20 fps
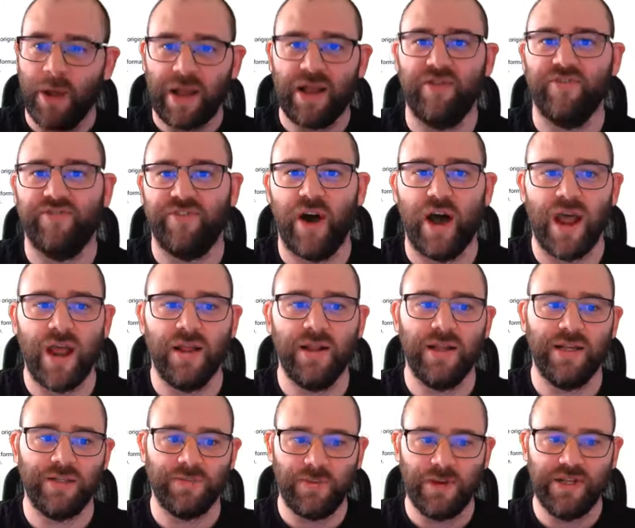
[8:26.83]
file
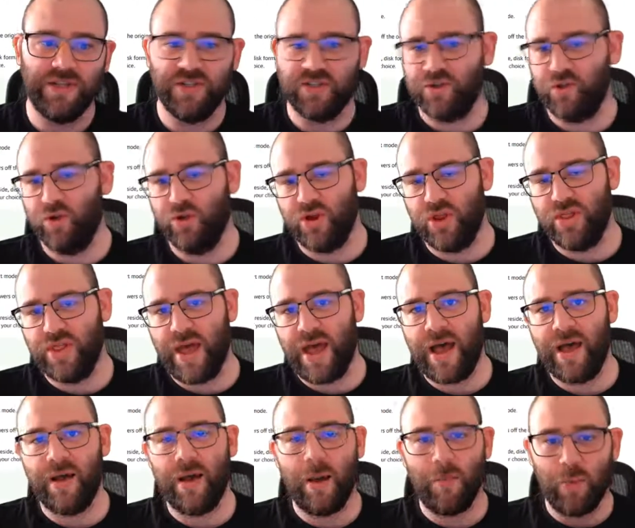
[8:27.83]
is being stored on
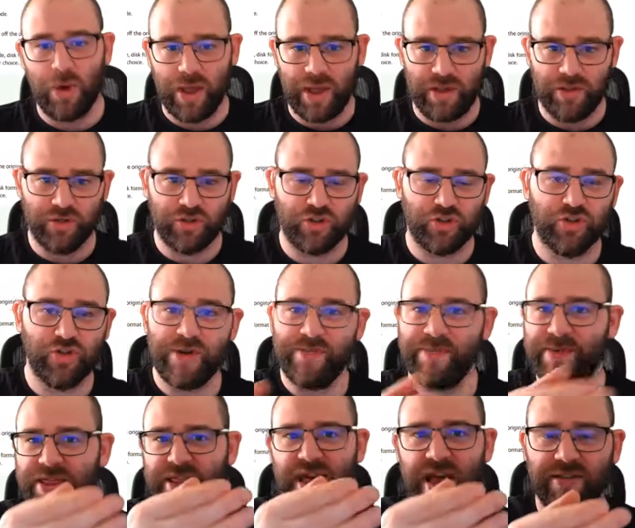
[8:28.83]
that, and we're
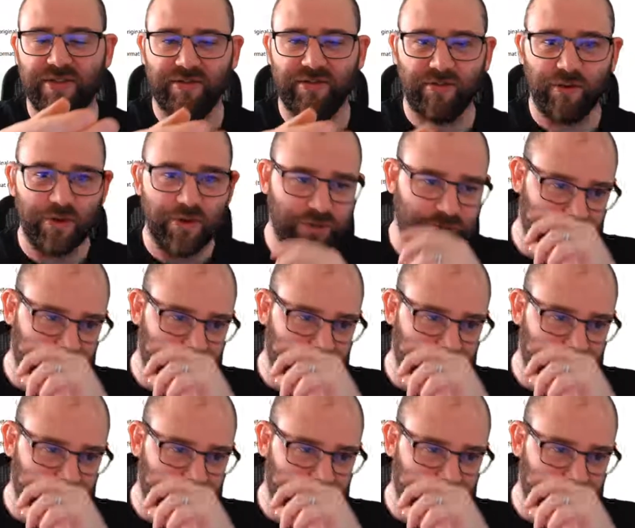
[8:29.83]
streaming that through.